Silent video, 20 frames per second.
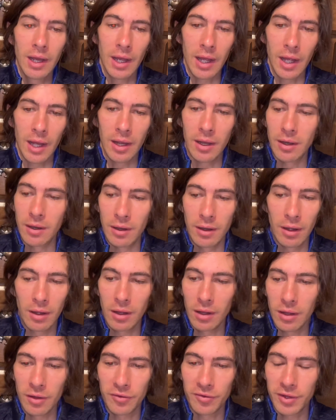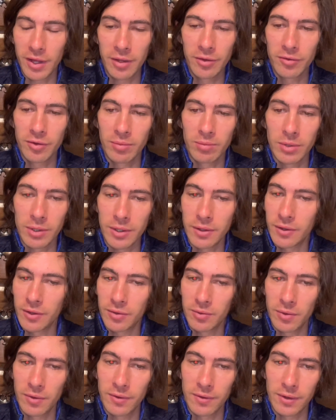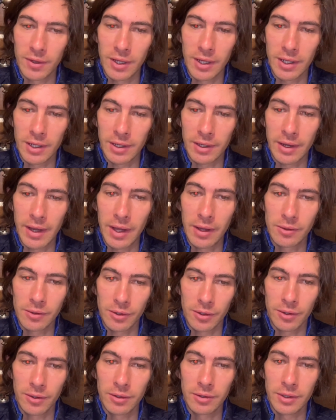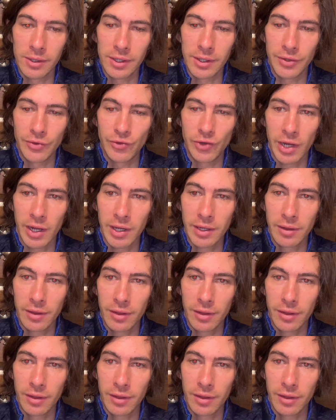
And ostensibly this was now currently a giant